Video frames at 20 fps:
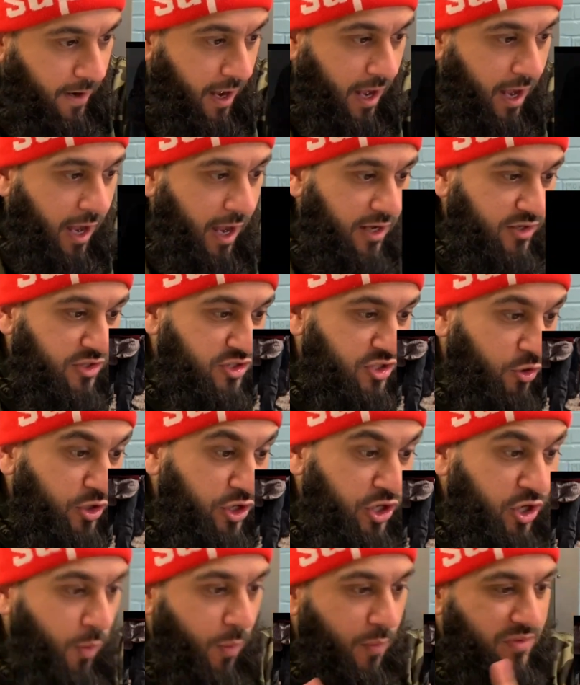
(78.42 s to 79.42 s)
Uh-huh. So
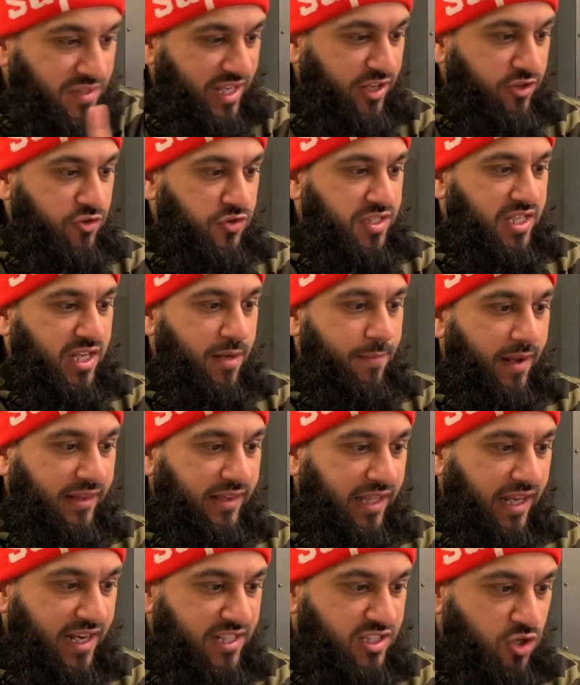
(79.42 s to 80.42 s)
you know what was interesting
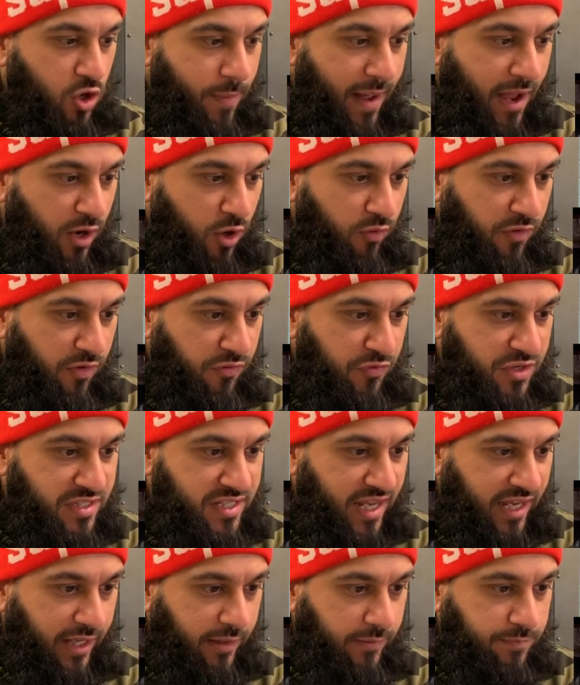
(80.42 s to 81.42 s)
about that? Let's go back over here for a
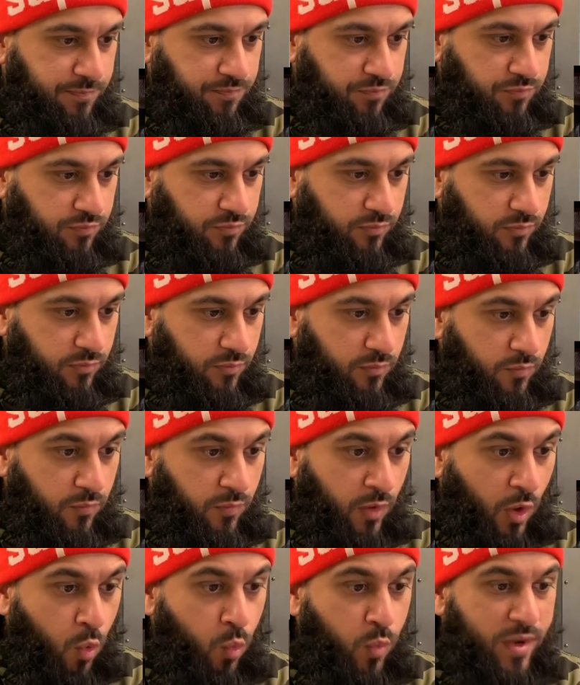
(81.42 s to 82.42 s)
second.
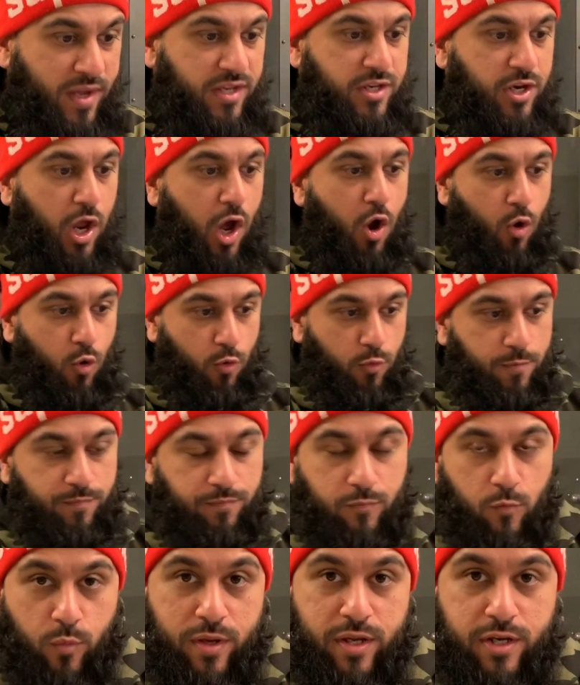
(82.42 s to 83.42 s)
We know
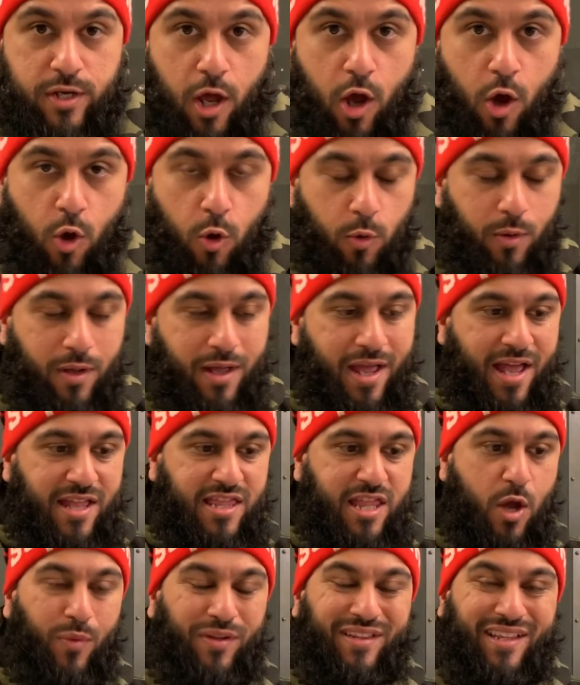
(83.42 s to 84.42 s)

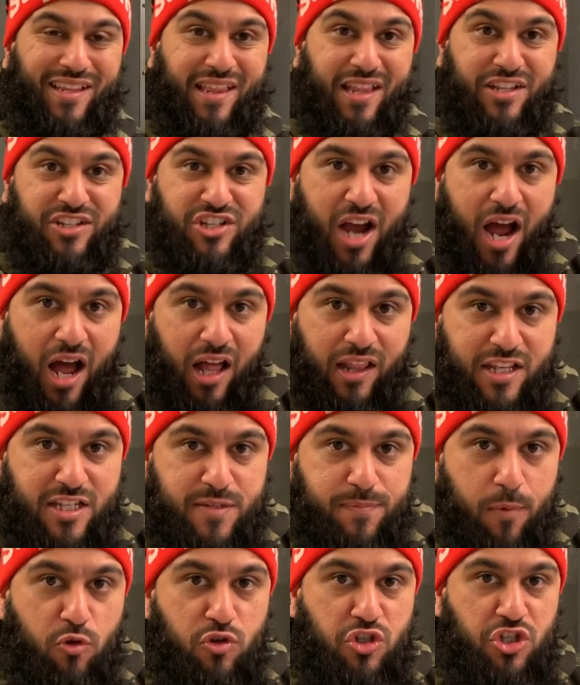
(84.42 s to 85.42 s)
that when the Dajjal is
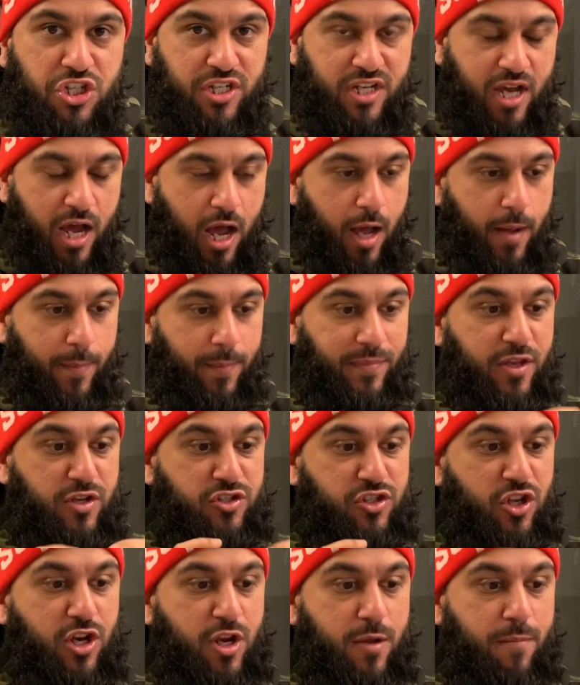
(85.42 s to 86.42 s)
supposed to come,
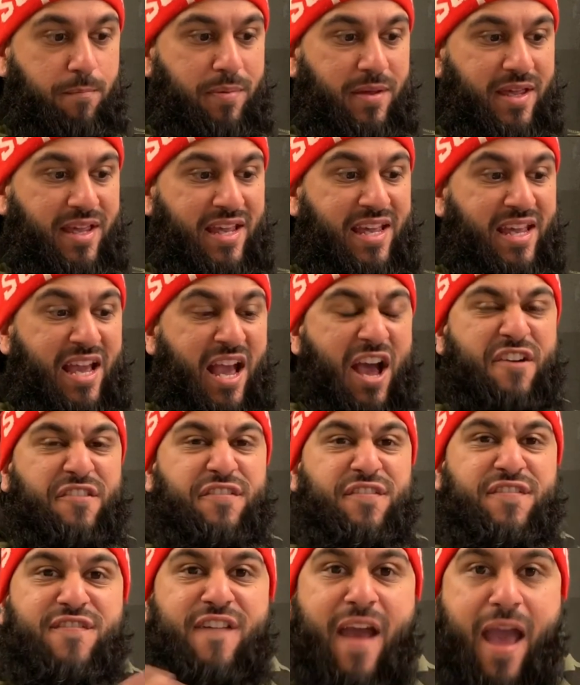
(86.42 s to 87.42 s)
there's going to be
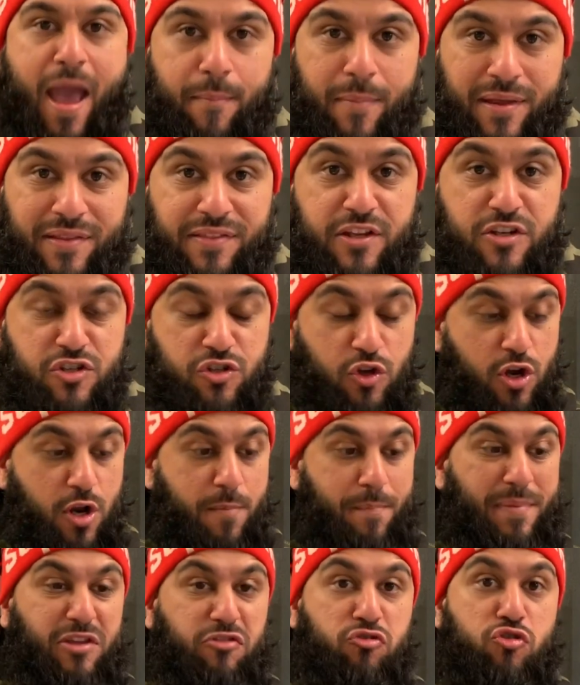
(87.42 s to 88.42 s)
famine. There's going
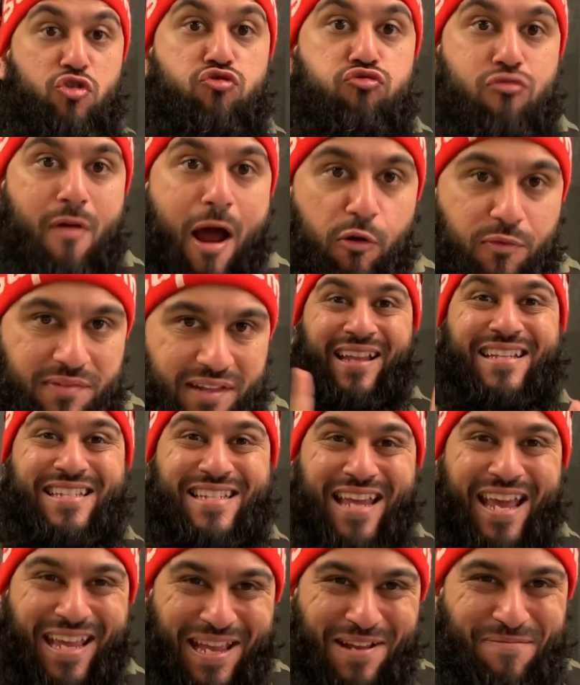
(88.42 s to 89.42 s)
to be drought that's
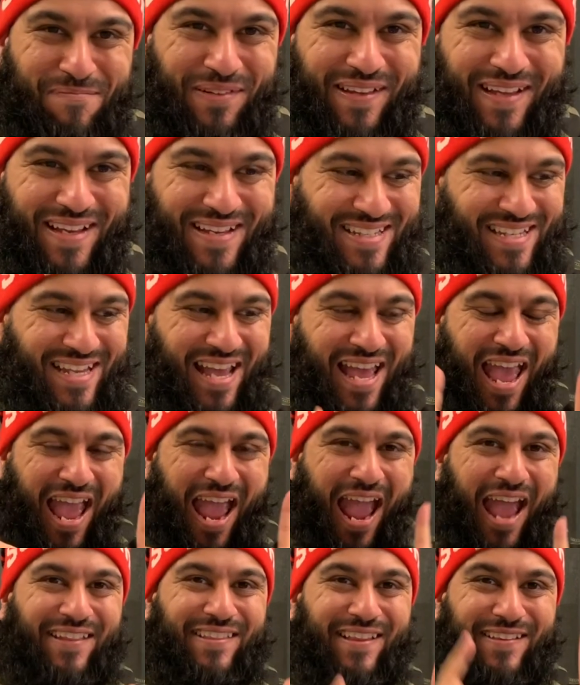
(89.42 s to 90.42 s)
taking place.
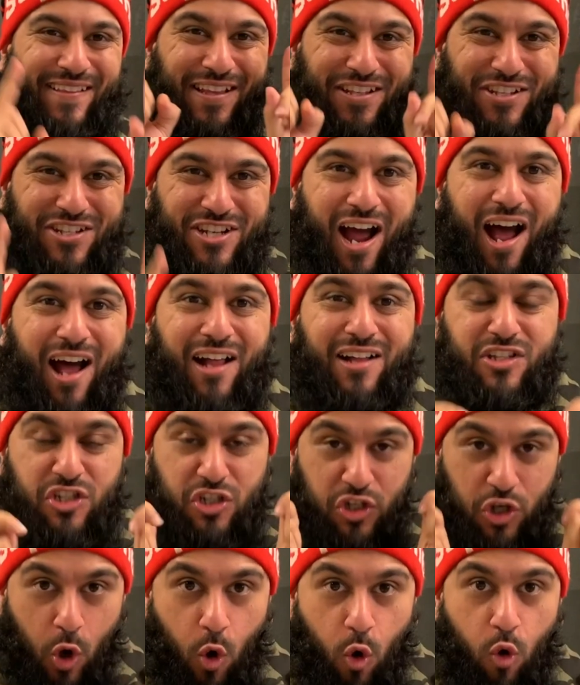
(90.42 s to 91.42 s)
And the
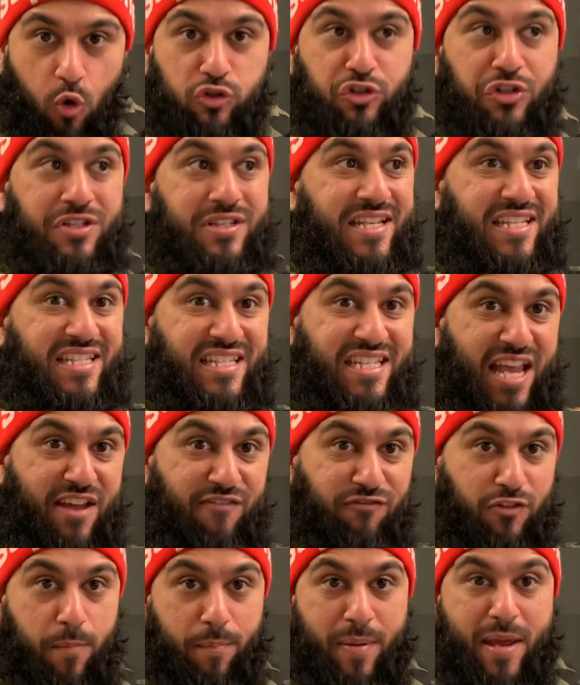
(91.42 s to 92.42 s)
Dajjal's goal to
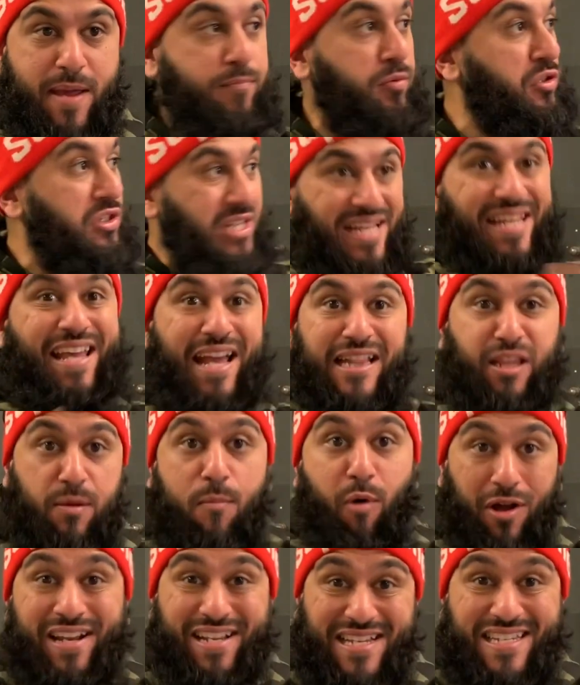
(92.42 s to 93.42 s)
deceive the people, to get
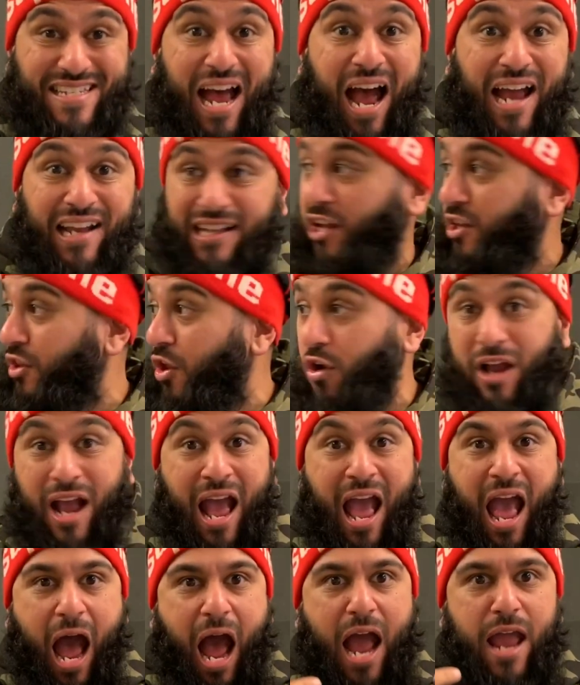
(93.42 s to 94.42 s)
them on his side. Like, look,
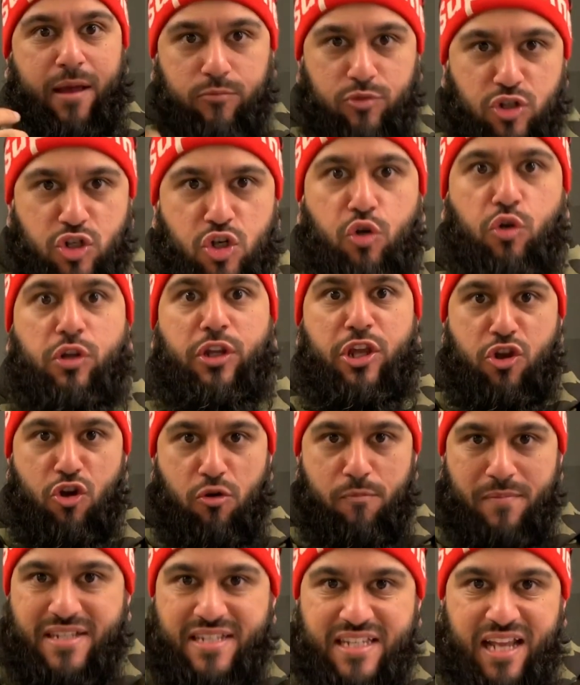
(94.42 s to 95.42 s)
I am truly
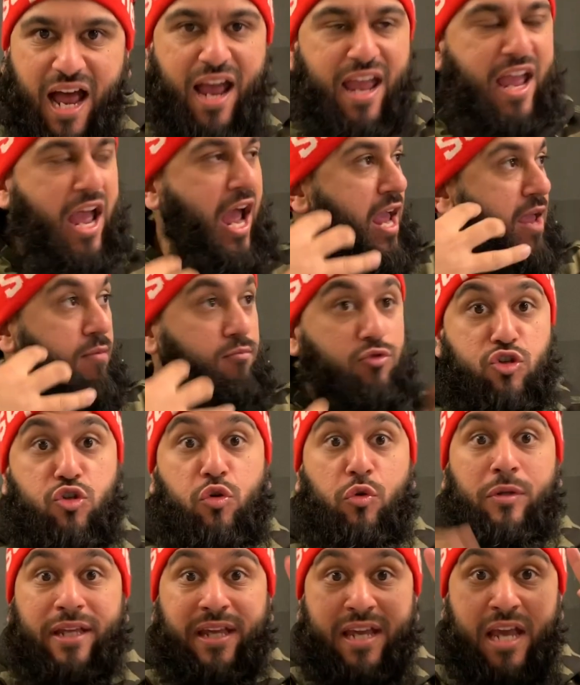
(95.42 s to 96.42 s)
your Messiah. I am
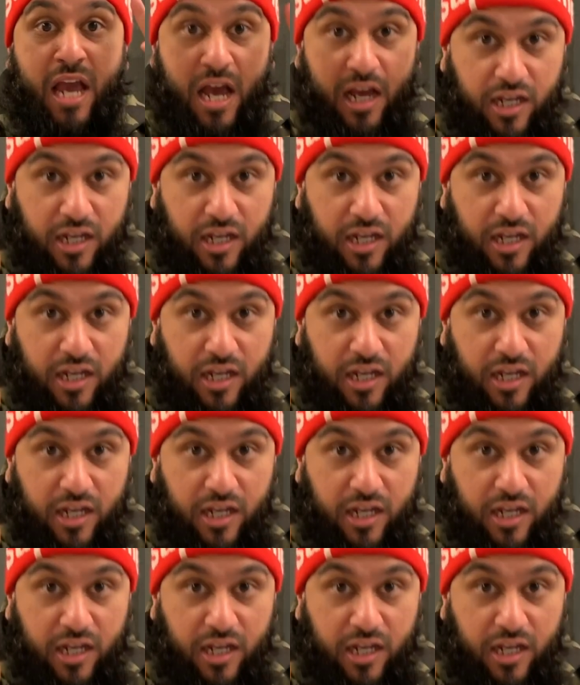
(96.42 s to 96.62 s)
truly